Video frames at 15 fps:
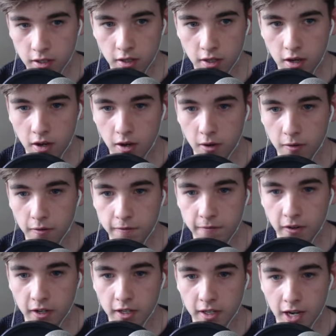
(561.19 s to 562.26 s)
Oh,
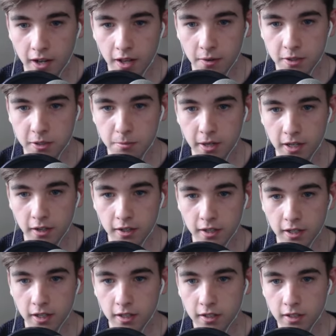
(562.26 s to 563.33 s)
fucking hell, that was a bad
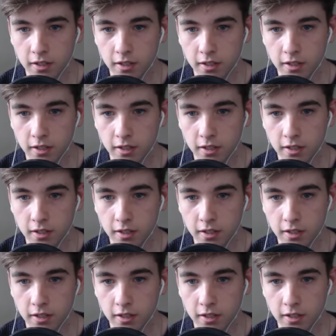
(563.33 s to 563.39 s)
idea.